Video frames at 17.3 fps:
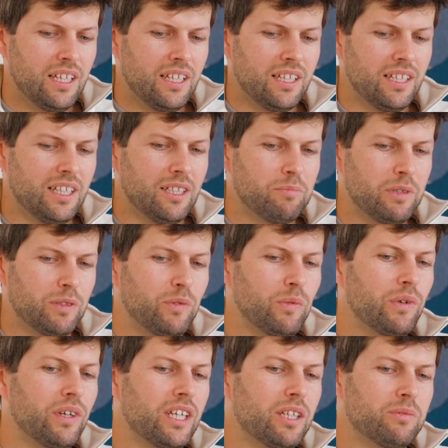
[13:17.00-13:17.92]
Uh, but we
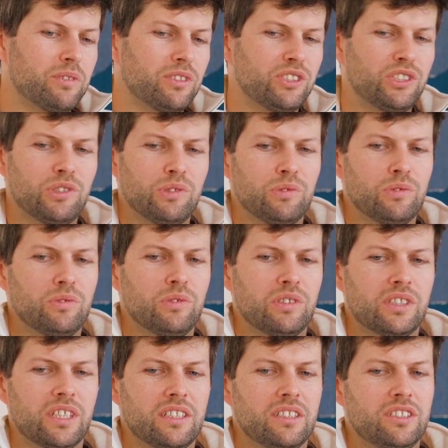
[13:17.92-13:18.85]
were able
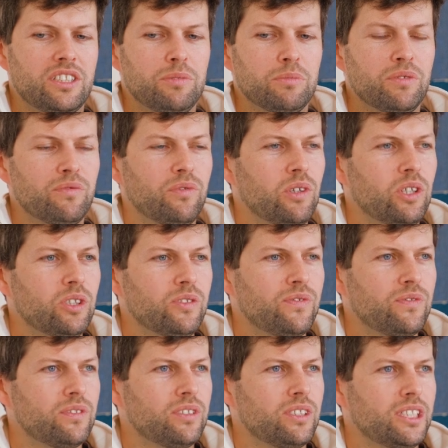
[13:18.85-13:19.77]
to get a team
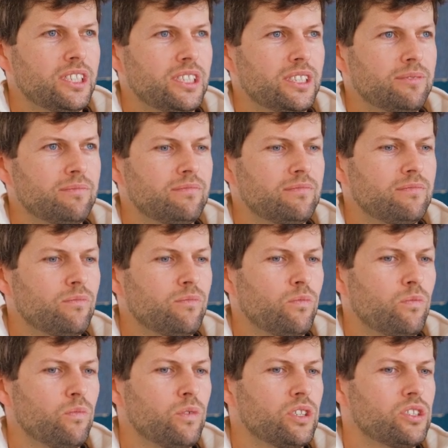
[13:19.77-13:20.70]
involved um,
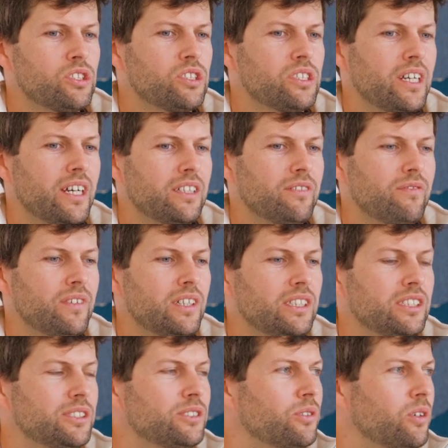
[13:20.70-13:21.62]
which had a
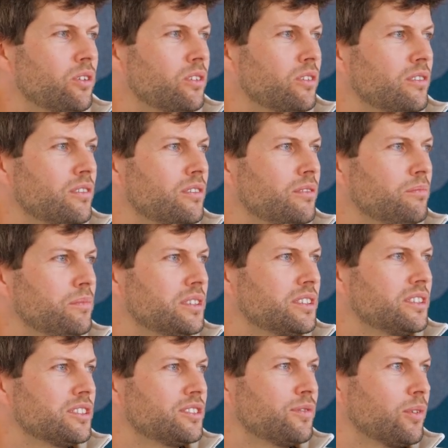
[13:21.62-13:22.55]
very strong
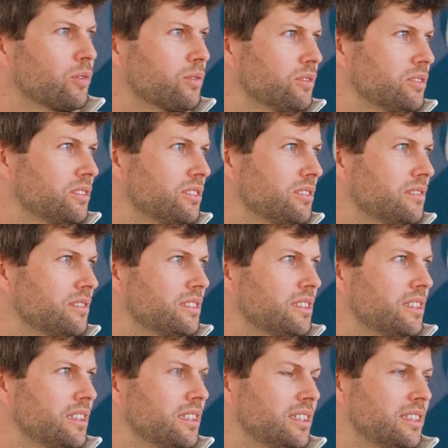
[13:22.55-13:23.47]
business focus.
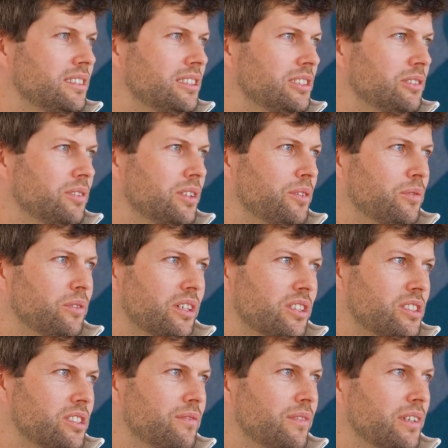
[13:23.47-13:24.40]
And so they were
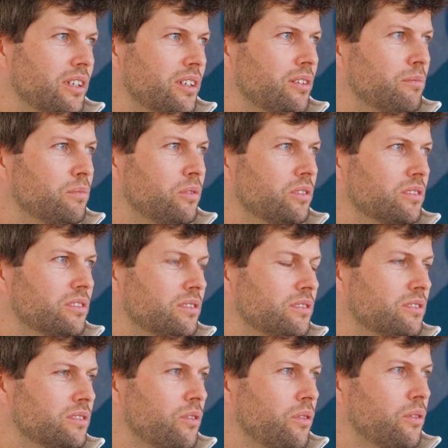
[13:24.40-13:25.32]
actually very
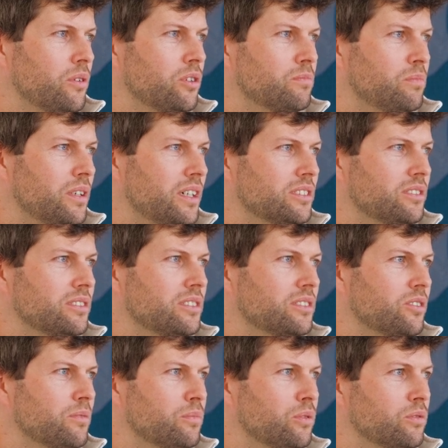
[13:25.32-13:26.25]
important third parties
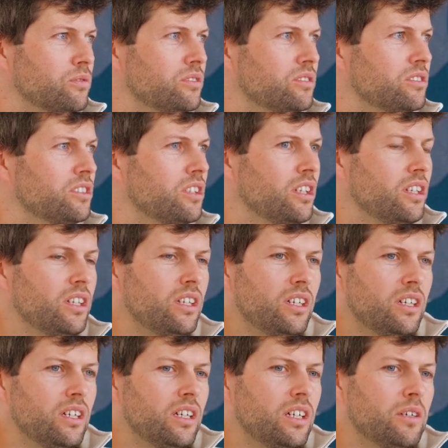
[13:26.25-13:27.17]
component,
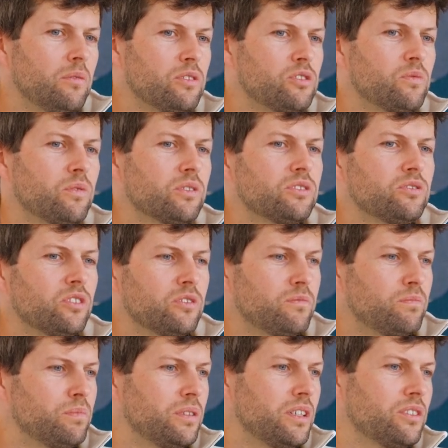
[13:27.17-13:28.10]
which was
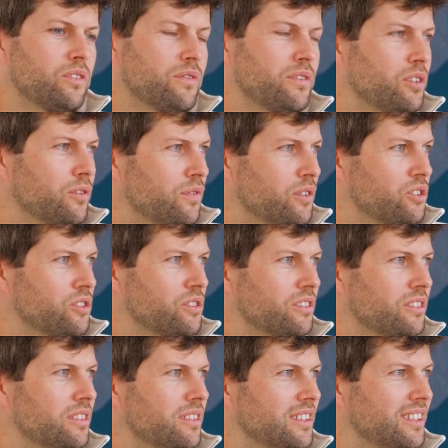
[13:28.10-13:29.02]
not part of the
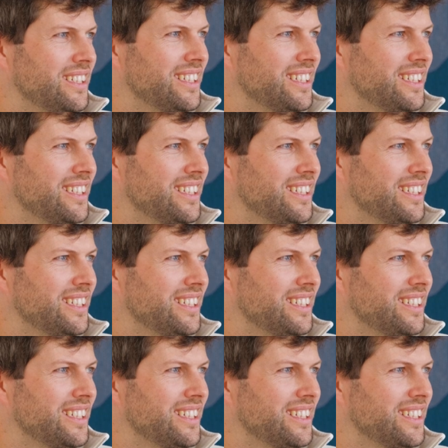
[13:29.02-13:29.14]
official